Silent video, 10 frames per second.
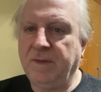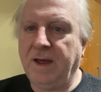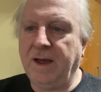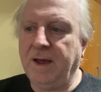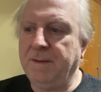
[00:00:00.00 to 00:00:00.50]

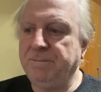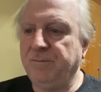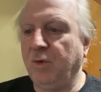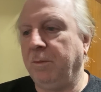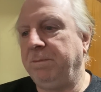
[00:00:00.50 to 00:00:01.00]
I'm
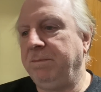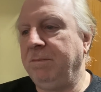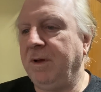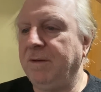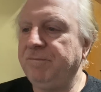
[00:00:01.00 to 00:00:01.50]

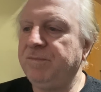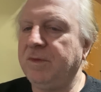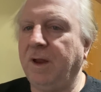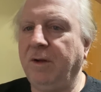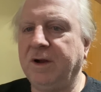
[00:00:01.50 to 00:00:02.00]

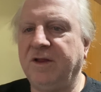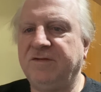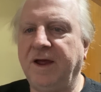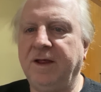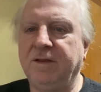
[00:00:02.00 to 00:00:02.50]
not going to
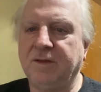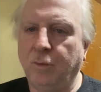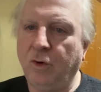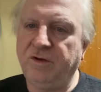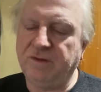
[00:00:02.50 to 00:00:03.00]
say the
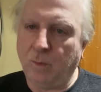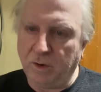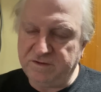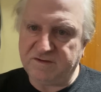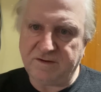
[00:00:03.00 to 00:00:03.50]
words I
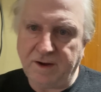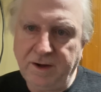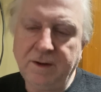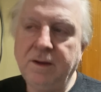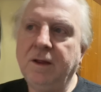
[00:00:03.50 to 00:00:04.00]
want to
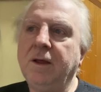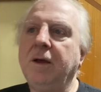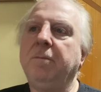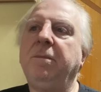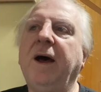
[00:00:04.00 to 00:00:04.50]
say,
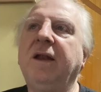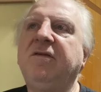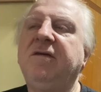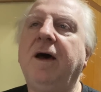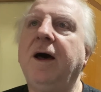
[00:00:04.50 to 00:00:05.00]
but